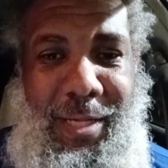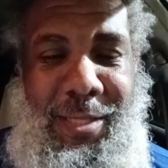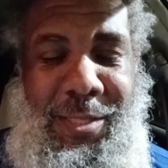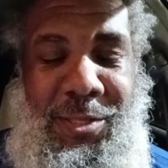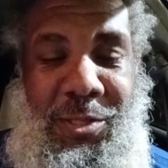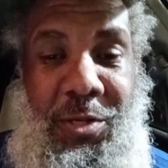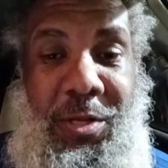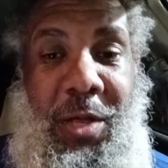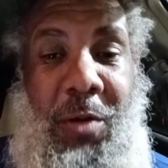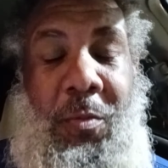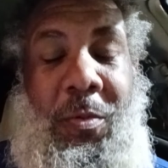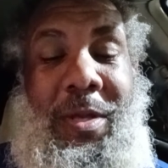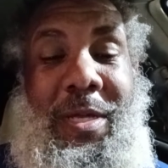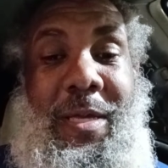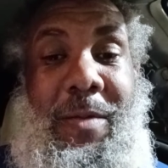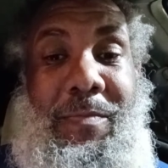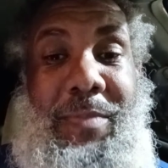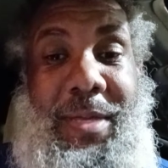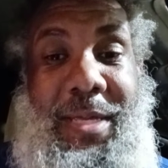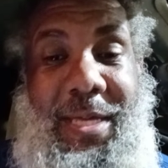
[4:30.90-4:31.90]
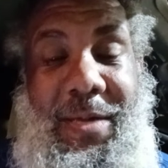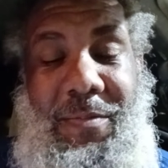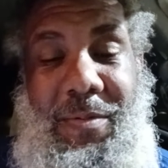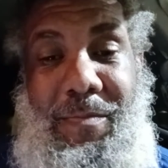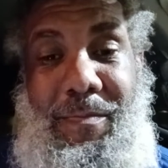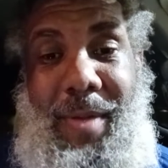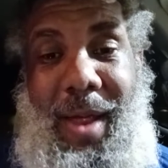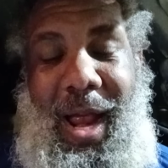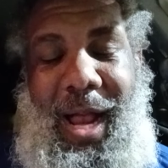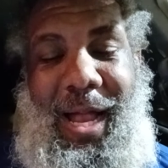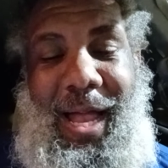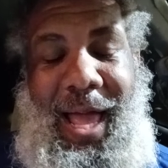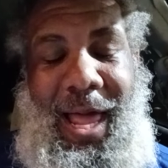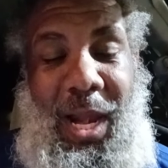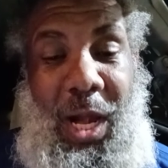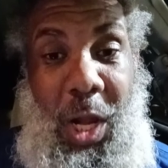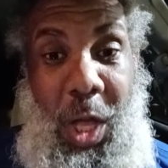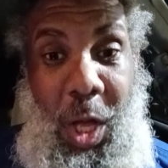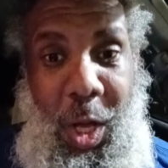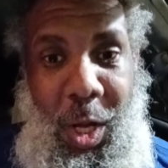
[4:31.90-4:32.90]
so that we can be given back our
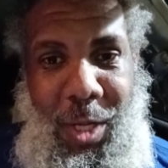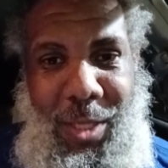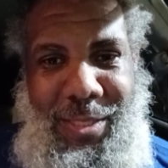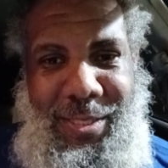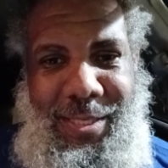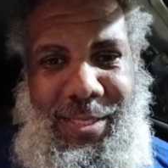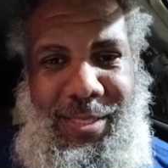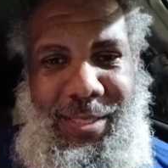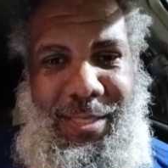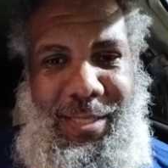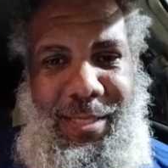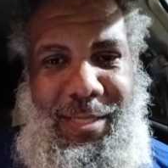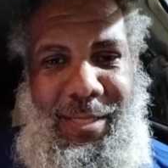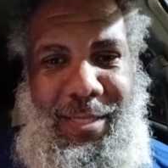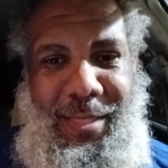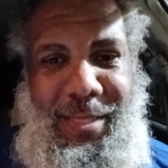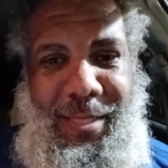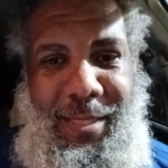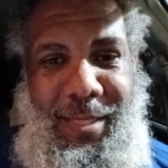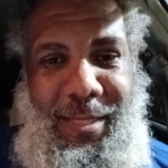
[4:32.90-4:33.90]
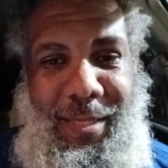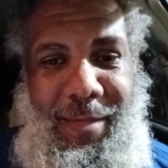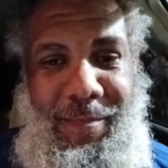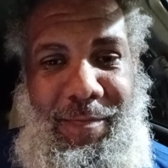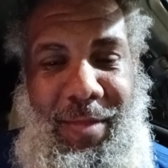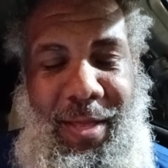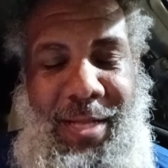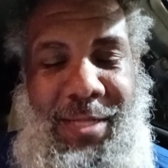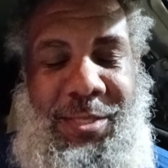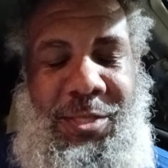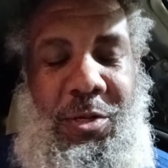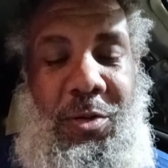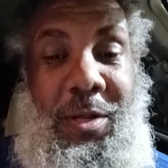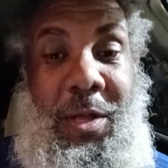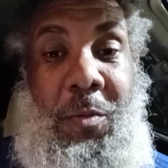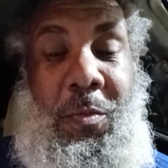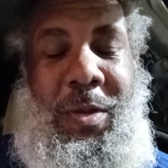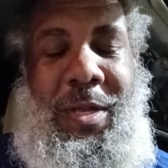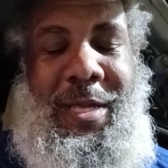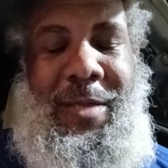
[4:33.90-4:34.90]
laws and so
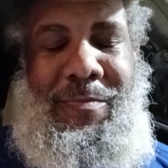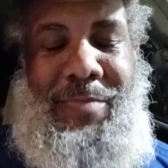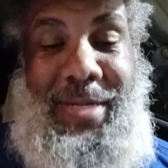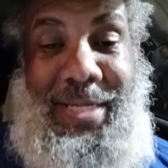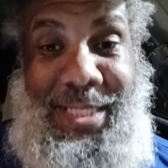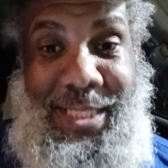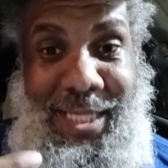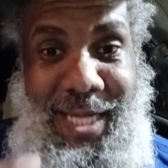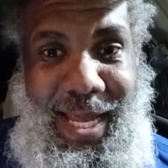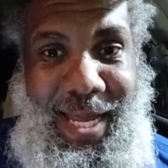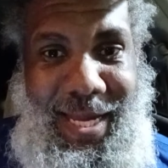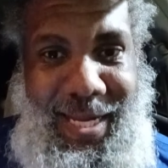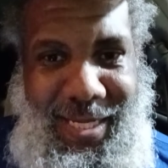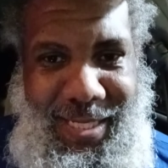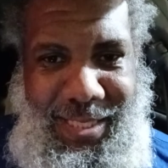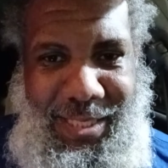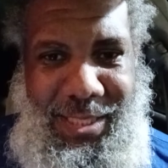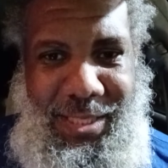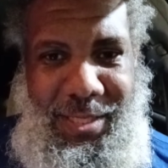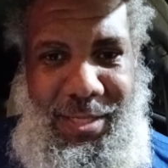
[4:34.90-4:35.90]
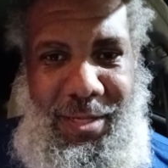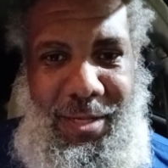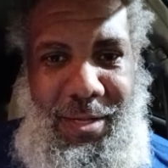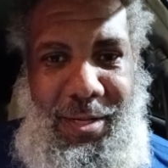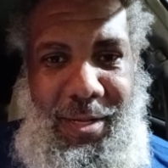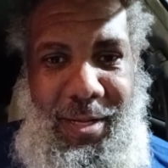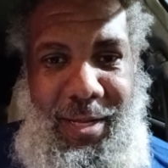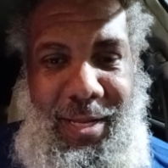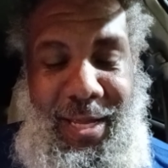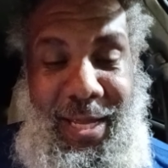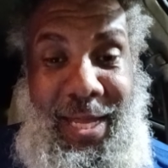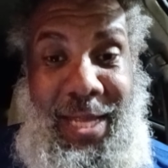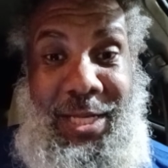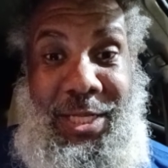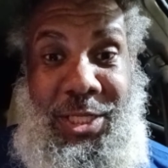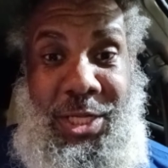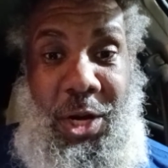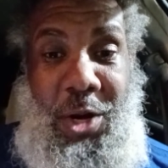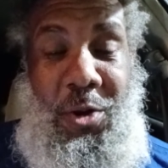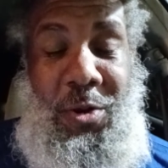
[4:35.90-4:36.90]
that we can be changed
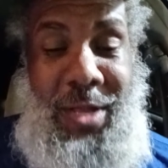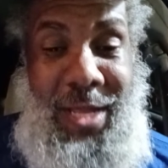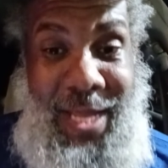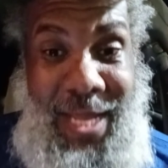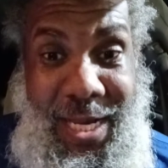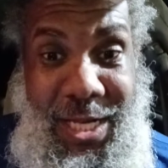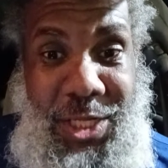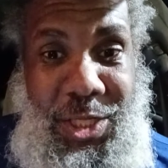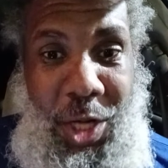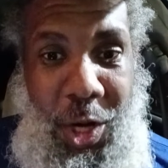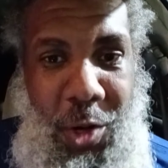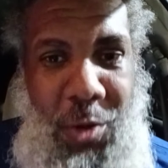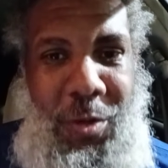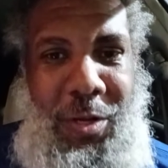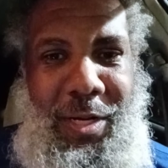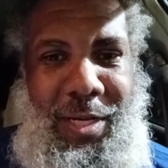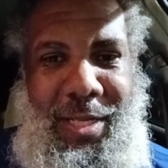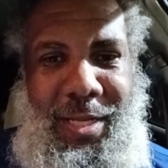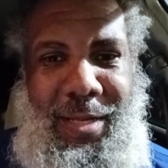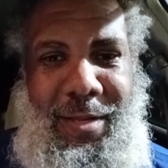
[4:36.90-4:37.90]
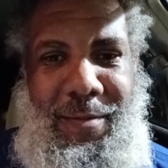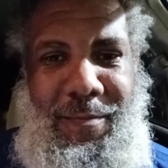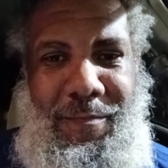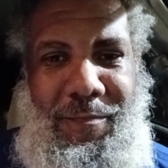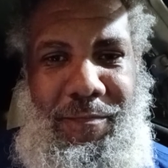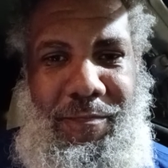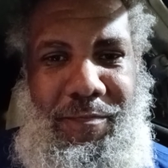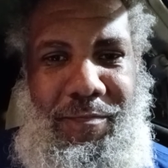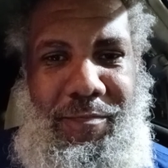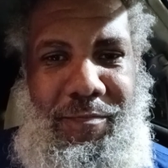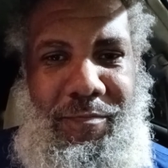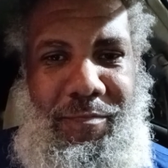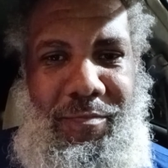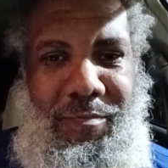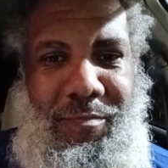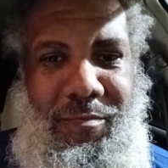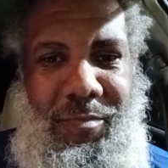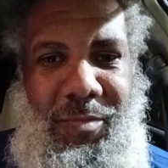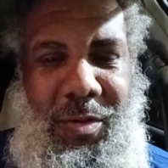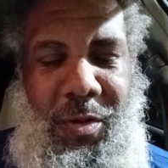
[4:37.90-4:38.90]
internally.
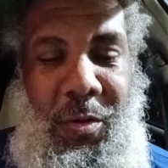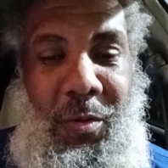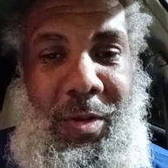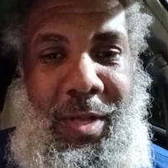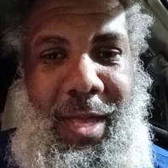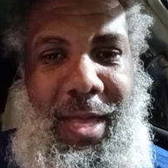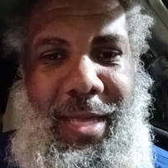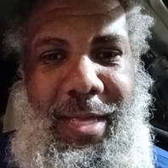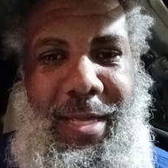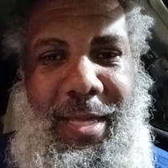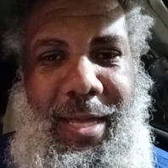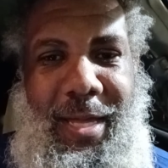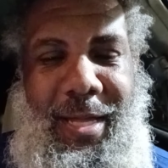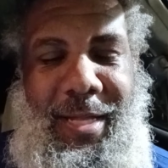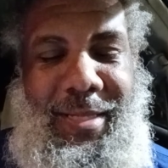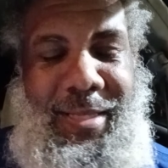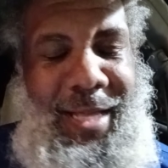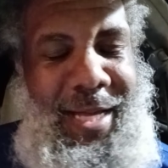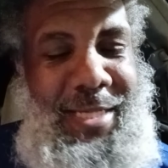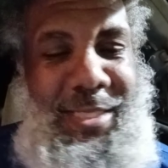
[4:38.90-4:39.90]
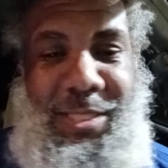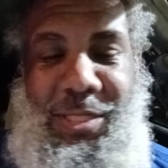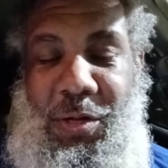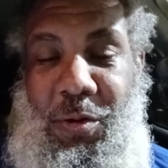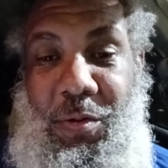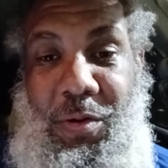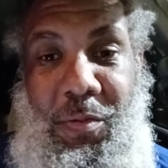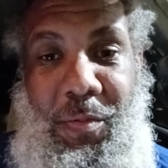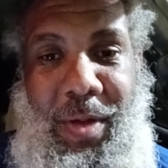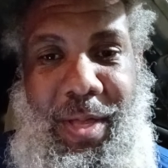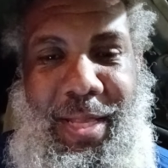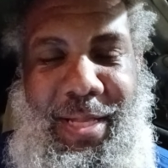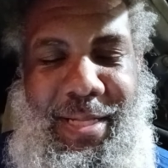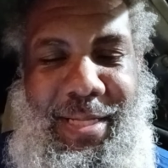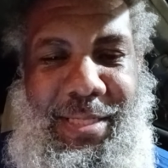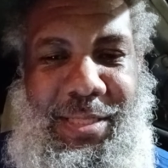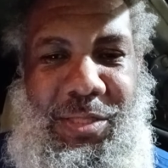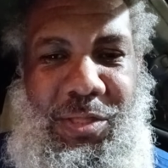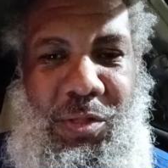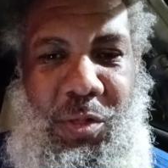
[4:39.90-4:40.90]
Okay? That's the only way that
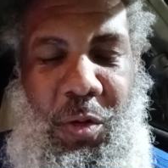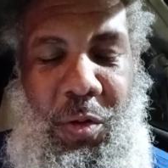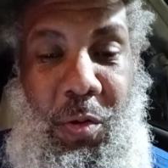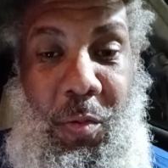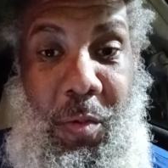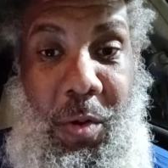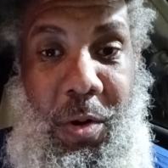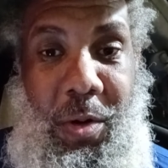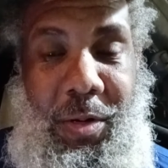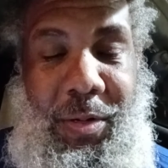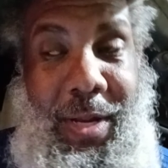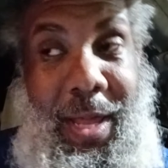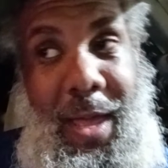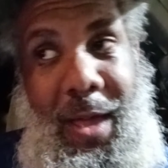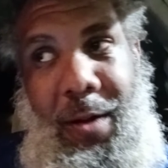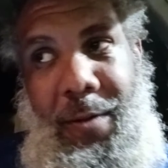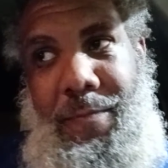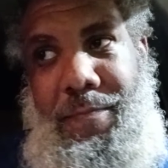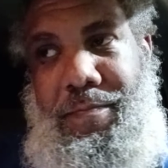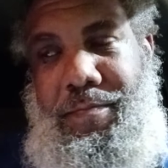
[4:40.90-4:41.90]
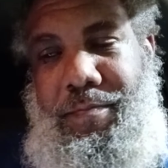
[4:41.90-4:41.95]
this is going to work. Now,